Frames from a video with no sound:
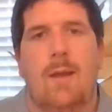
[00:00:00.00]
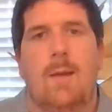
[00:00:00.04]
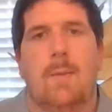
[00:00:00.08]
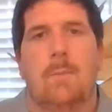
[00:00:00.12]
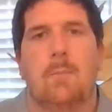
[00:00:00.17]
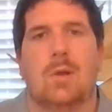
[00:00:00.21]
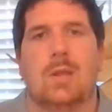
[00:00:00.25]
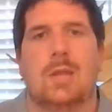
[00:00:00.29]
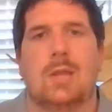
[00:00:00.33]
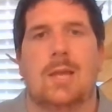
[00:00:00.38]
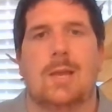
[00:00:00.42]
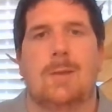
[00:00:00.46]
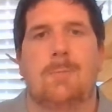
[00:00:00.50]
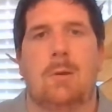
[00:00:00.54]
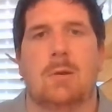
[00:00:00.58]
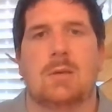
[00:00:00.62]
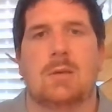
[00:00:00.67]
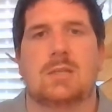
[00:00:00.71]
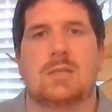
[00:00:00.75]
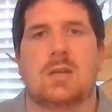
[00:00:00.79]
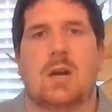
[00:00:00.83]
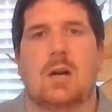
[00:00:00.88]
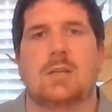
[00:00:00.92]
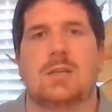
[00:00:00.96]
But then people
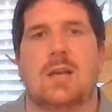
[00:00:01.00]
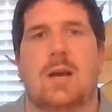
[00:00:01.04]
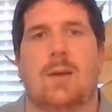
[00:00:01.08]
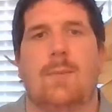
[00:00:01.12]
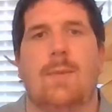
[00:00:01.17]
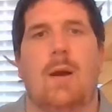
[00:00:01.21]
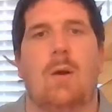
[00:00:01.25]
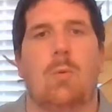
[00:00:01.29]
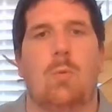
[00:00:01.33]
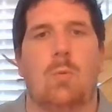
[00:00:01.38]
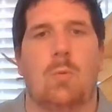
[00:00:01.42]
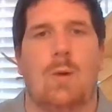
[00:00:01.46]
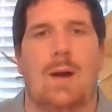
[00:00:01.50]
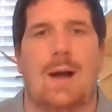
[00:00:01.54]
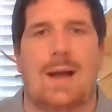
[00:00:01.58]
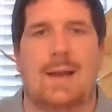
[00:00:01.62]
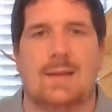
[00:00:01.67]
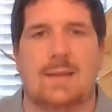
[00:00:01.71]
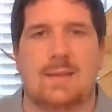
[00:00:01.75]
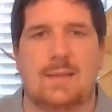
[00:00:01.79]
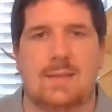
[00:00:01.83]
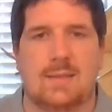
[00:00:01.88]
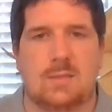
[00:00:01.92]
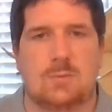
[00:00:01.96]
start talking about, why
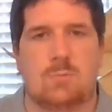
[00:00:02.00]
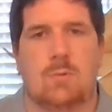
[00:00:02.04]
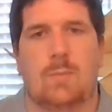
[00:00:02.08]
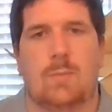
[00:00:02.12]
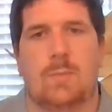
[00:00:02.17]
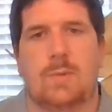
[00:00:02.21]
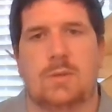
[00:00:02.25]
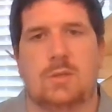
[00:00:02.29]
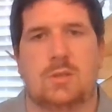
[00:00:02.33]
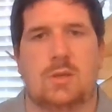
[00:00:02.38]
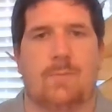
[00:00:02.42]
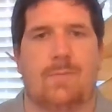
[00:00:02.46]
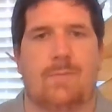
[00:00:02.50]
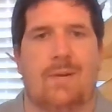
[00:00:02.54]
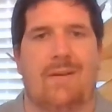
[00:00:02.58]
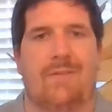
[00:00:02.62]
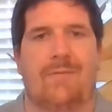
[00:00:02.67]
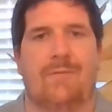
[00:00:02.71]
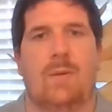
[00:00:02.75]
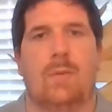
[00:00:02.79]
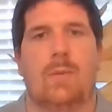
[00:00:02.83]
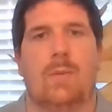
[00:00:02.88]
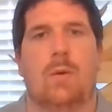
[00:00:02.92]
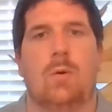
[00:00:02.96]
did this woman jump out
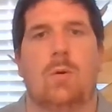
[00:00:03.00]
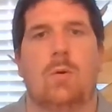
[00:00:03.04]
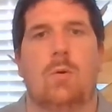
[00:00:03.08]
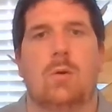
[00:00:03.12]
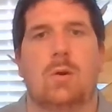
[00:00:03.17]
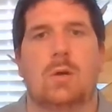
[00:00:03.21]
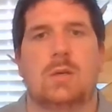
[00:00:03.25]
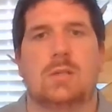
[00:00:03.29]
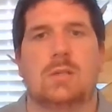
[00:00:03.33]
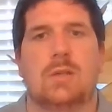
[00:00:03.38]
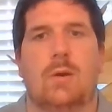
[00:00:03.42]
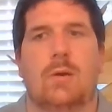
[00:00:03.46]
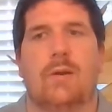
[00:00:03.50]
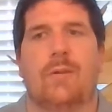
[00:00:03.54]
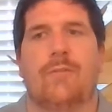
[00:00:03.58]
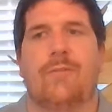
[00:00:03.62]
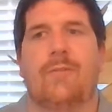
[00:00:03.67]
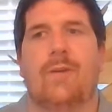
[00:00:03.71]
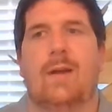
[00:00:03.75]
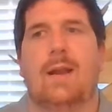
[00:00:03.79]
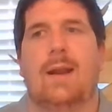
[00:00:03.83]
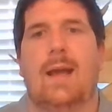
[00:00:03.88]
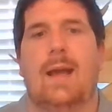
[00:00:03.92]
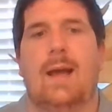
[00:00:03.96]
from the horse, only to
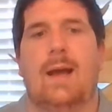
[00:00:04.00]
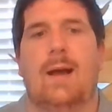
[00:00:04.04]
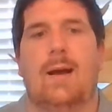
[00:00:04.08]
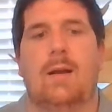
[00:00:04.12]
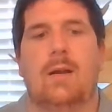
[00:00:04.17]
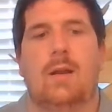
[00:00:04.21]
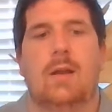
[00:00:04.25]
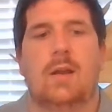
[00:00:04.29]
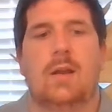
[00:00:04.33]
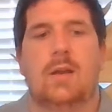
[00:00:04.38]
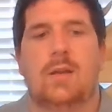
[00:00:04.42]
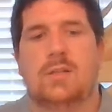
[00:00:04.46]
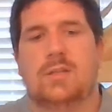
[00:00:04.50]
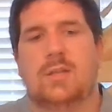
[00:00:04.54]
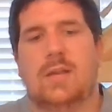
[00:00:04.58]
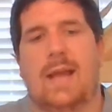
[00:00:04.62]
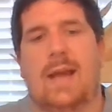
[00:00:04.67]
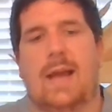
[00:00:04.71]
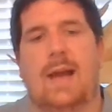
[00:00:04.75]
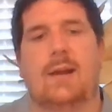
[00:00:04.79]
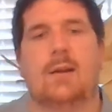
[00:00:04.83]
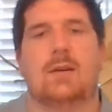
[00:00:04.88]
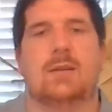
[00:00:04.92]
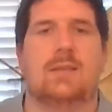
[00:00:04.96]
find out she
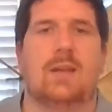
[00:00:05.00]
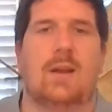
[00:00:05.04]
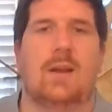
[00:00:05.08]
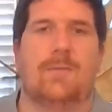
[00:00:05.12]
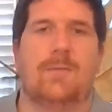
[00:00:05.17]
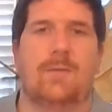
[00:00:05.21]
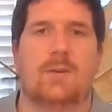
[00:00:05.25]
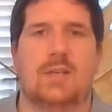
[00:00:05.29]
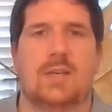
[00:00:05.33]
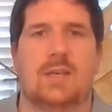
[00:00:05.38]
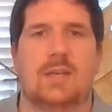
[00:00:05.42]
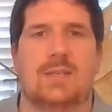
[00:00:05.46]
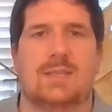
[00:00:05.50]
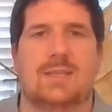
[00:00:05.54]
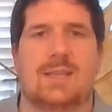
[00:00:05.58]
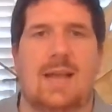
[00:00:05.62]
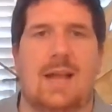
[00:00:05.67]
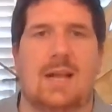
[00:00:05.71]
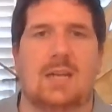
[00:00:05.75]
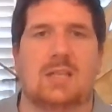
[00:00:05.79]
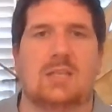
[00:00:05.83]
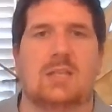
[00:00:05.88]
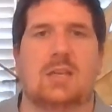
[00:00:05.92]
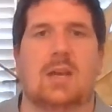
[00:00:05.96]
had her suffragette
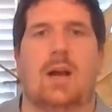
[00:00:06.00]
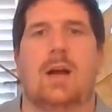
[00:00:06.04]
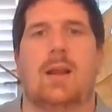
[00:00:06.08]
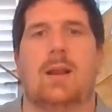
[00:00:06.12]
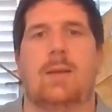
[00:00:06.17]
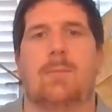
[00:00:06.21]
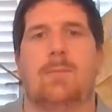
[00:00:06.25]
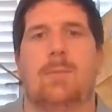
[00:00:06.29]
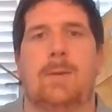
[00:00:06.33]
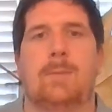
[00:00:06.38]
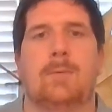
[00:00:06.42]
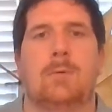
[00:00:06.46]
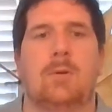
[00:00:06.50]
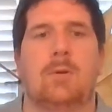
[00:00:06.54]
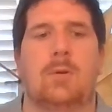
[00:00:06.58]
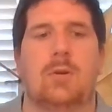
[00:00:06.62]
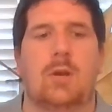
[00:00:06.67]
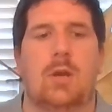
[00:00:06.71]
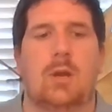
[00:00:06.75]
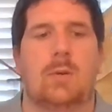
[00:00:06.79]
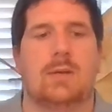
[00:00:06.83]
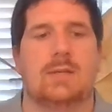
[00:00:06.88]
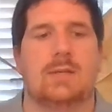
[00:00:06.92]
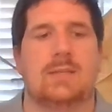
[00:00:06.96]
sash on, and people who
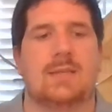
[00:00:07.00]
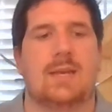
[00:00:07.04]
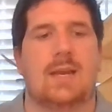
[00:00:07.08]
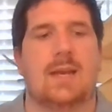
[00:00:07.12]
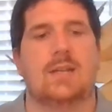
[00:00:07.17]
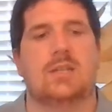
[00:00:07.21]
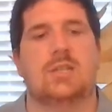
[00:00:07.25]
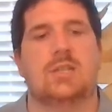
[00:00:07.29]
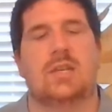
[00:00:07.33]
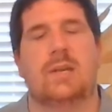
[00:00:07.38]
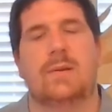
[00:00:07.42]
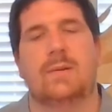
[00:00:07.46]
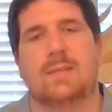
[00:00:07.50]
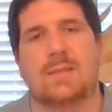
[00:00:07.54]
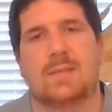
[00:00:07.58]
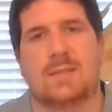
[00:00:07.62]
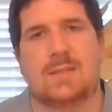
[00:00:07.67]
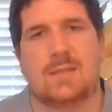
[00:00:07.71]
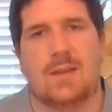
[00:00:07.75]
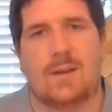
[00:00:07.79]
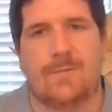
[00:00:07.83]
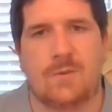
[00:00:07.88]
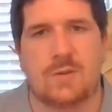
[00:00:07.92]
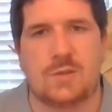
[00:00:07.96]
knew her said she was a
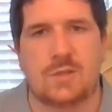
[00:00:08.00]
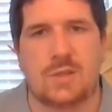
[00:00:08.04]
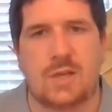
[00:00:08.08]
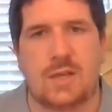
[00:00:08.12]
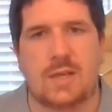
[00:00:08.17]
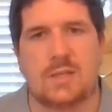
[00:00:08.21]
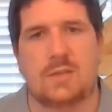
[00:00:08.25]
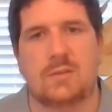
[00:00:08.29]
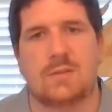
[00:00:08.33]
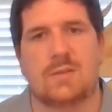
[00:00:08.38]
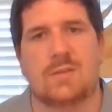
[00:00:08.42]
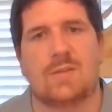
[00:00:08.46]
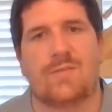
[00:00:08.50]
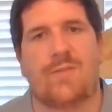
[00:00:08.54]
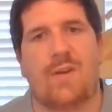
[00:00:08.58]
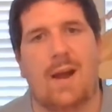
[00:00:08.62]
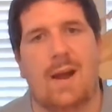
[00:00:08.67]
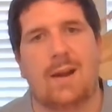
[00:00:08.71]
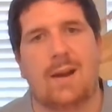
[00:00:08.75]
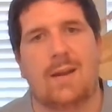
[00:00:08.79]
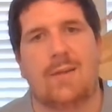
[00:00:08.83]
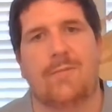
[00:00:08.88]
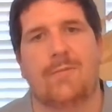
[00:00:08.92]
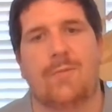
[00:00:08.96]
suffragette. She was
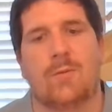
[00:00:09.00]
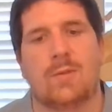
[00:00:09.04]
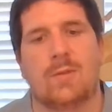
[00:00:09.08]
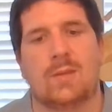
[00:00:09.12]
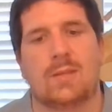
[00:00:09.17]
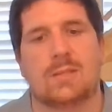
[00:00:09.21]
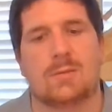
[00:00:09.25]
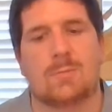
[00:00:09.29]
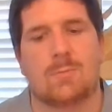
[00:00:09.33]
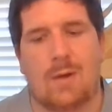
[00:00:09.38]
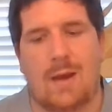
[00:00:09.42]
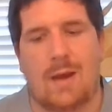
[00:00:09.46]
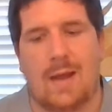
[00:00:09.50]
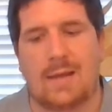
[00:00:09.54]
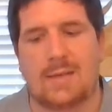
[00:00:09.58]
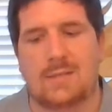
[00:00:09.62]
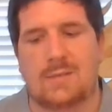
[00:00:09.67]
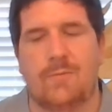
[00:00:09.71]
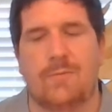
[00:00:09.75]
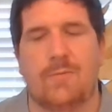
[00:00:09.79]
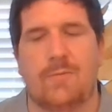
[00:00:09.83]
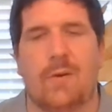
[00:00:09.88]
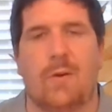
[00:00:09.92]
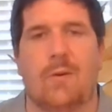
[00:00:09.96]
fighting for this right
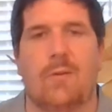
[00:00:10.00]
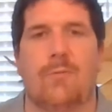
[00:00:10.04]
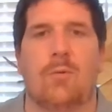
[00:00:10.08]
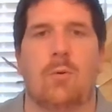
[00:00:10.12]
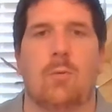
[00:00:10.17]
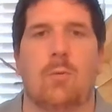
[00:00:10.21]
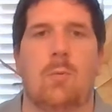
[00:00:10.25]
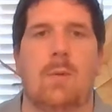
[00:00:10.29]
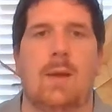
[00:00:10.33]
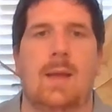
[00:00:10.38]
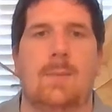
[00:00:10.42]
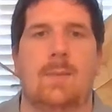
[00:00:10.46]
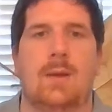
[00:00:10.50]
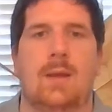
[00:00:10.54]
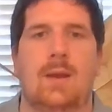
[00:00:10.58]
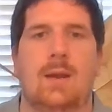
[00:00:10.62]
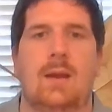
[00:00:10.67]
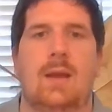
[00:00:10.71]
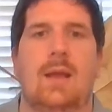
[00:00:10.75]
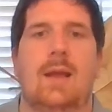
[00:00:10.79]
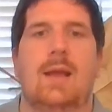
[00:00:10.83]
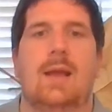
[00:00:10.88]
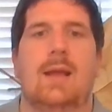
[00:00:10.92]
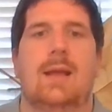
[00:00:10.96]
to vote for women,
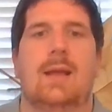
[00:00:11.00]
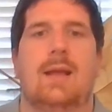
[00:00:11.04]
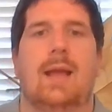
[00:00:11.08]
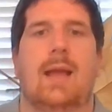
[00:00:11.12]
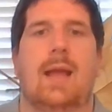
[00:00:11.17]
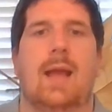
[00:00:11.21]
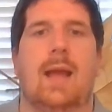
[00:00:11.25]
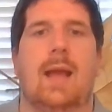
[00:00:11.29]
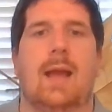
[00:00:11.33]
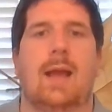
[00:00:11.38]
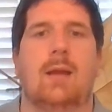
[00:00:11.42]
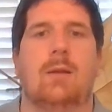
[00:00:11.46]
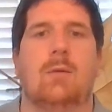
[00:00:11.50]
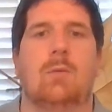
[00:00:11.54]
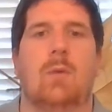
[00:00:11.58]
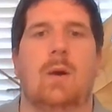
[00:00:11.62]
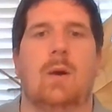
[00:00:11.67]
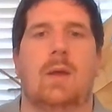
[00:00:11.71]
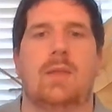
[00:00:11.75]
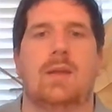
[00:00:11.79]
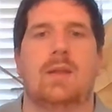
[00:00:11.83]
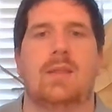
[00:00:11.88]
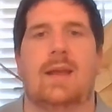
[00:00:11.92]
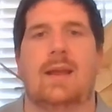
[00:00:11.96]
and
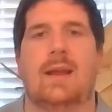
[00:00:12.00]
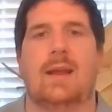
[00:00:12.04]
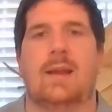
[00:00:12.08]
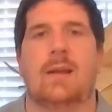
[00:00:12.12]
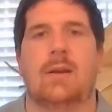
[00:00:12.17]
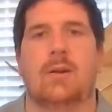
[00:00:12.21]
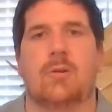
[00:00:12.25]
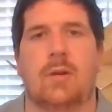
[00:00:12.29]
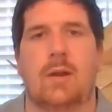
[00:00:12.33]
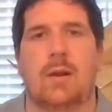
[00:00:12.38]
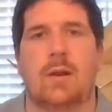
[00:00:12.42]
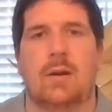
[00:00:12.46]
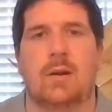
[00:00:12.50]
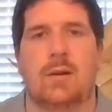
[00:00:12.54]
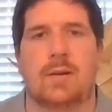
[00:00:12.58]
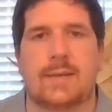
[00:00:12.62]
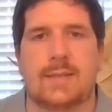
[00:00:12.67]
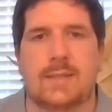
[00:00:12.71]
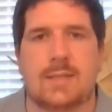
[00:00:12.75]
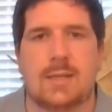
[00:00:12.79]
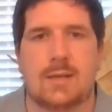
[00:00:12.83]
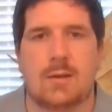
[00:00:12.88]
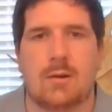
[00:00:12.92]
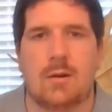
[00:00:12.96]
whether they agreed or
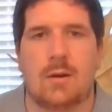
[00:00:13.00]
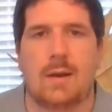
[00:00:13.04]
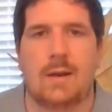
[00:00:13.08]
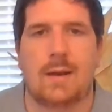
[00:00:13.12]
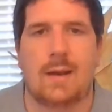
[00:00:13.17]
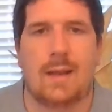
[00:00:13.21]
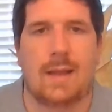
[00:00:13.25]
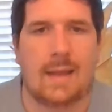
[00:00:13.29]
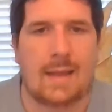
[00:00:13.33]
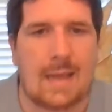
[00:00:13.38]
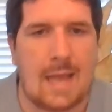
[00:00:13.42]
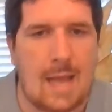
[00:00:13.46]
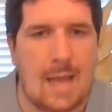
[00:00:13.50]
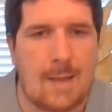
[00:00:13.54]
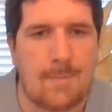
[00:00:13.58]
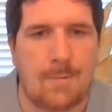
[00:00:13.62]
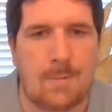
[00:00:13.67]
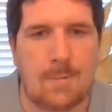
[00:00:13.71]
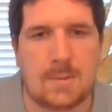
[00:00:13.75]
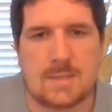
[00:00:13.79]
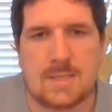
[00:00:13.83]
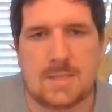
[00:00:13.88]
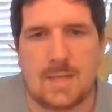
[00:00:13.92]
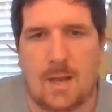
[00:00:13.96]
disagreed, it got
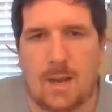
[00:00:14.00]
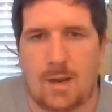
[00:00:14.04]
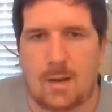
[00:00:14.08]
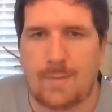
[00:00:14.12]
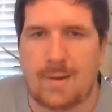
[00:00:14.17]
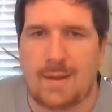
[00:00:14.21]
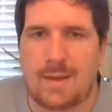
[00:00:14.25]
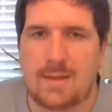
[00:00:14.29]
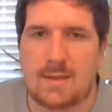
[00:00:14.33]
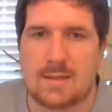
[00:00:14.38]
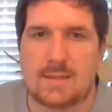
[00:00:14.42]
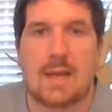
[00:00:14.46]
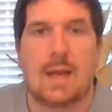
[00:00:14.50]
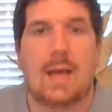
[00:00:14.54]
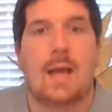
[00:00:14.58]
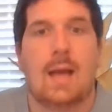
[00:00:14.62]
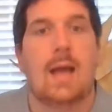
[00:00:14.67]
people talking about this.